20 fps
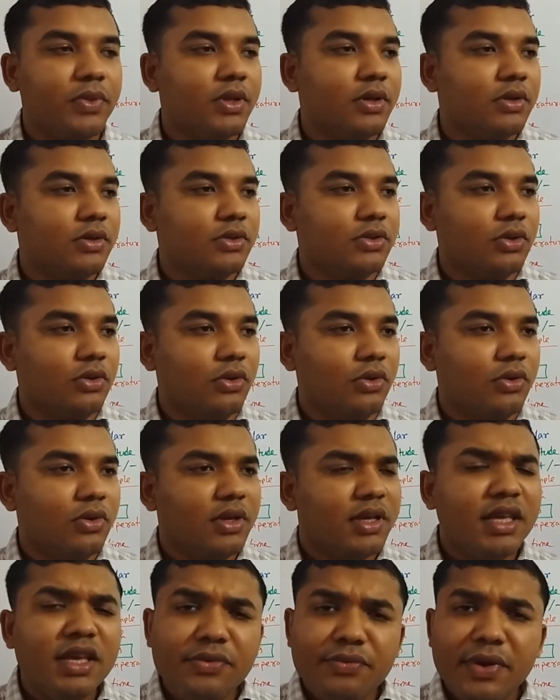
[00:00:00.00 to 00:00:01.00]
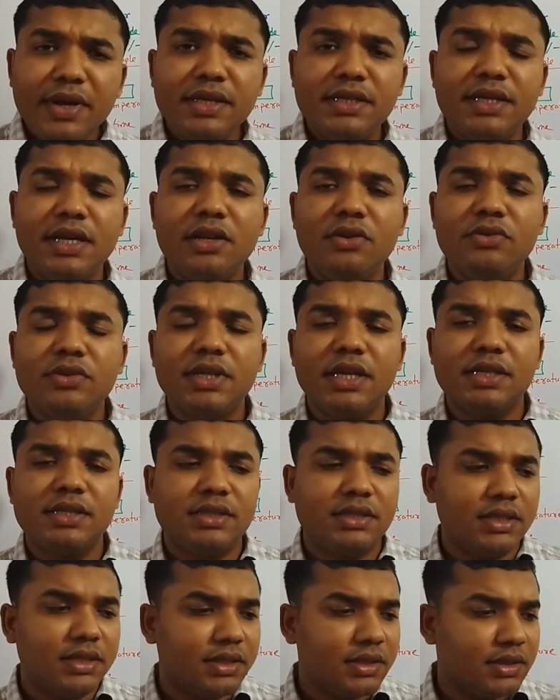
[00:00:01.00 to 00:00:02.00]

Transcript: So if I tell you just